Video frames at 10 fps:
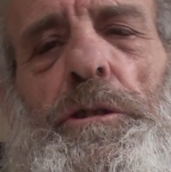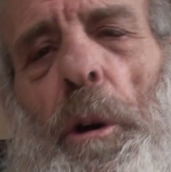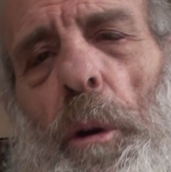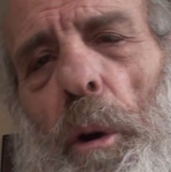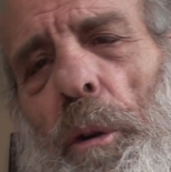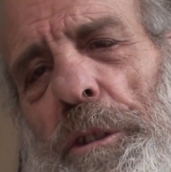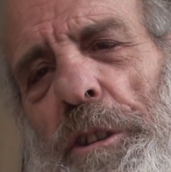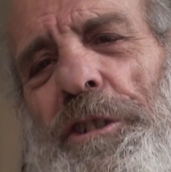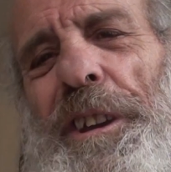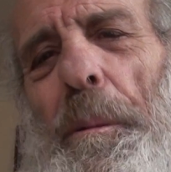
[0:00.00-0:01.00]
So all the
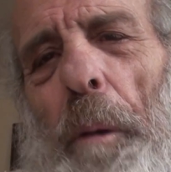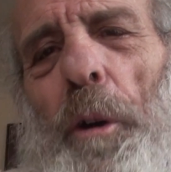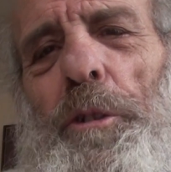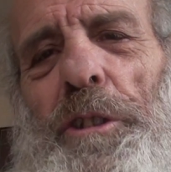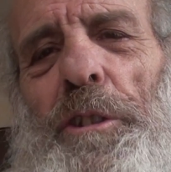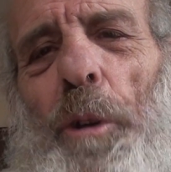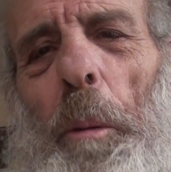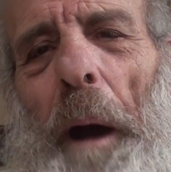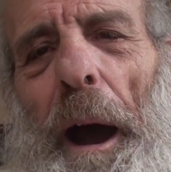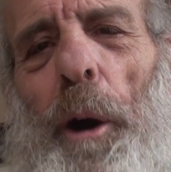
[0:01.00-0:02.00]
GMOs that
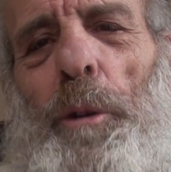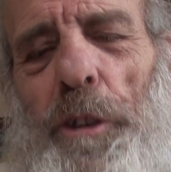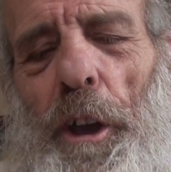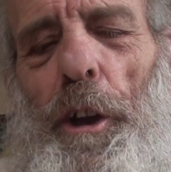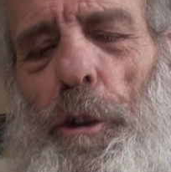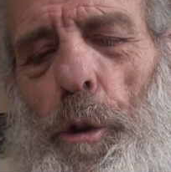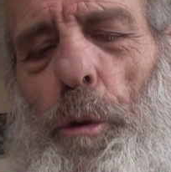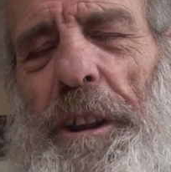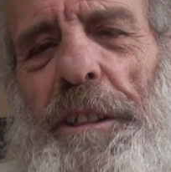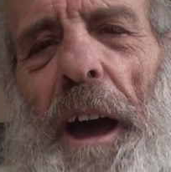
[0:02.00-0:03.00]
come out you
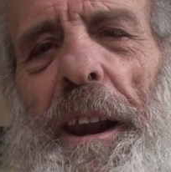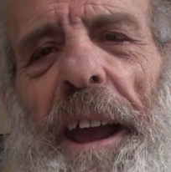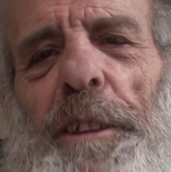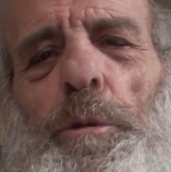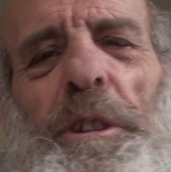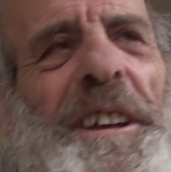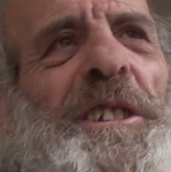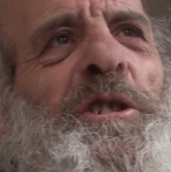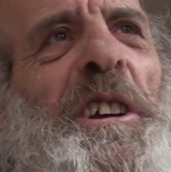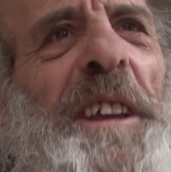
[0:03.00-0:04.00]
redirect to the
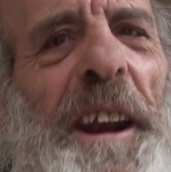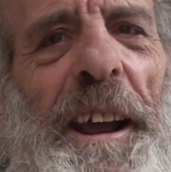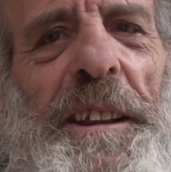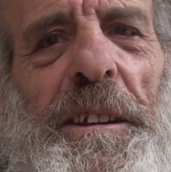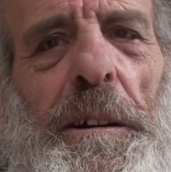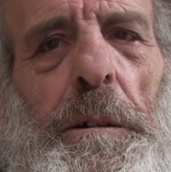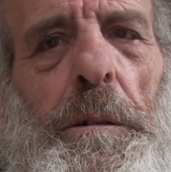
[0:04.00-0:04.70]
incinerator.